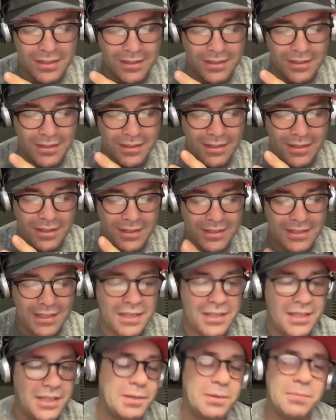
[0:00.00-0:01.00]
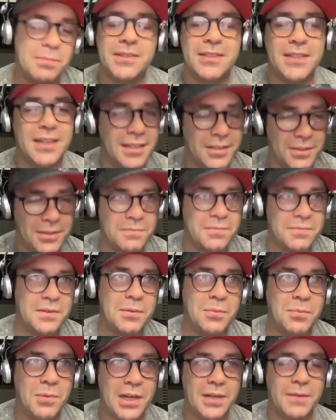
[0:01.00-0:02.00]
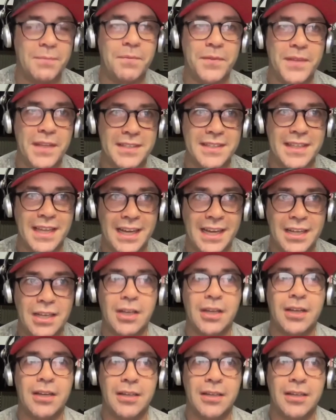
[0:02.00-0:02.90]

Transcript: let's say they come and say, I don't feel well. There's that